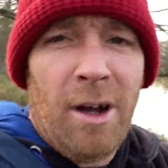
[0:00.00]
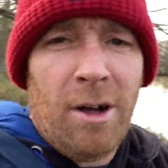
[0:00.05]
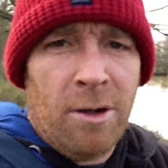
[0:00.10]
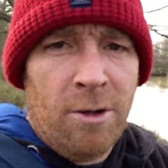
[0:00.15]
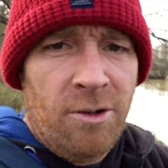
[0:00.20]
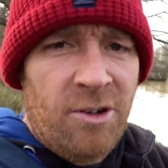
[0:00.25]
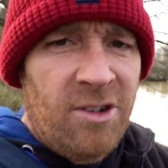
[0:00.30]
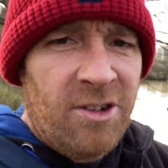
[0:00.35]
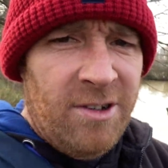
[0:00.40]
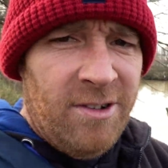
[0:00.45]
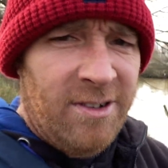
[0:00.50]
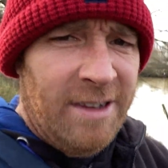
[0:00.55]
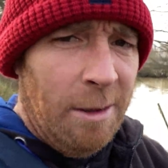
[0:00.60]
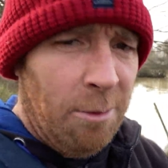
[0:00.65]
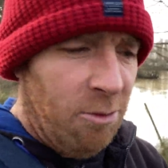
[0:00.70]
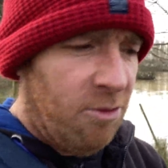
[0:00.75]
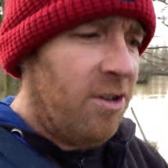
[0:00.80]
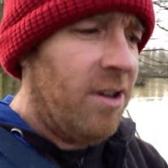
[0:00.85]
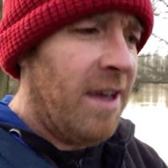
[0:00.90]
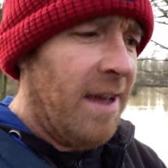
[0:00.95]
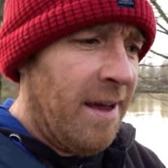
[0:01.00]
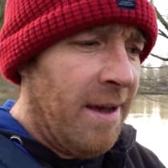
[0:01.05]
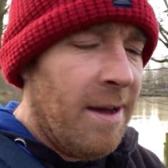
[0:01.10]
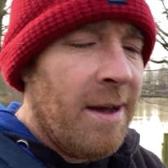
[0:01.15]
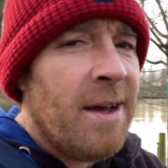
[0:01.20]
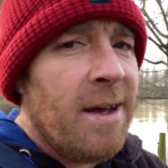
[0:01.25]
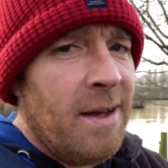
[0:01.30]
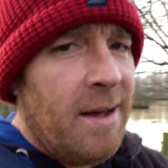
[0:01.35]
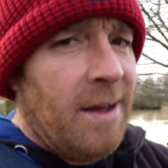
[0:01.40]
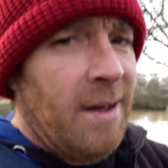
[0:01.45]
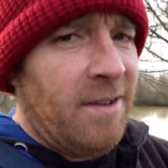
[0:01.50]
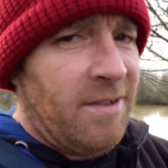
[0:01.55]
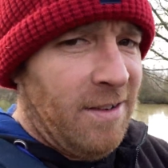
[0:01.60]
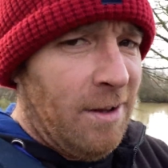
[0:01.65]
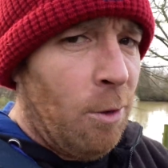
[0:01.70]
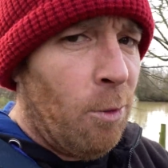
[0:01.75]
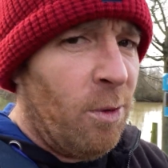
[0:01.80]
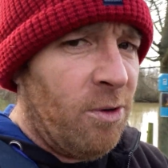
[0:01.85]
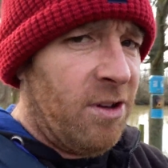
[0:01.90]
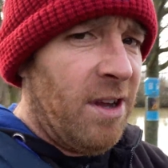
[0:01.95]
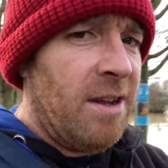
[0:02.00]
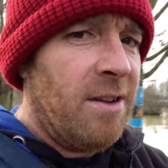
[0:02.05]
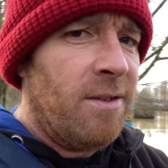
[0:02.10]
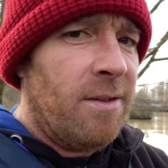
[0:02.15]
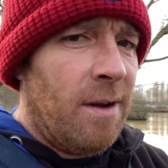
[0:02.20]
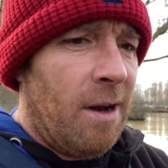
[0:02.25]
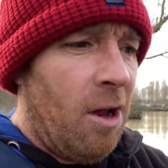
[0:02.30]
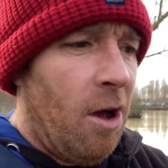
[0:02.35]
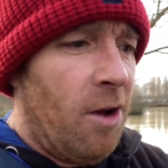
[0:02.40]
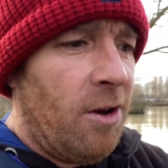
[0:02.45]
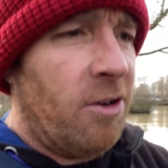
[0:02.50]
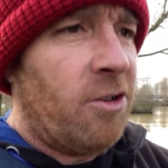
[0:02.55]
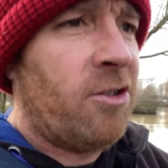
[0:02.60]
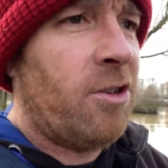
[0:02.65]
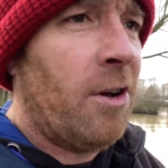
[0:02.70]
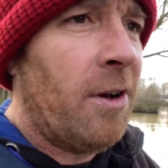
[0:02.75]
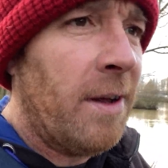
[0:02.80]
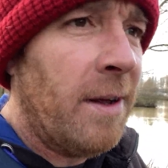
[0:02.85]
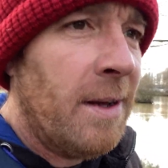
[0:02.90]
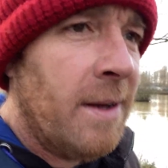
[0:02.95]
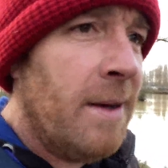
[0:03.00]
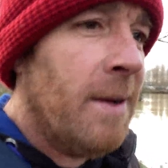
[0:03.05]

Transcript: I could still see it. It still was in line of sight,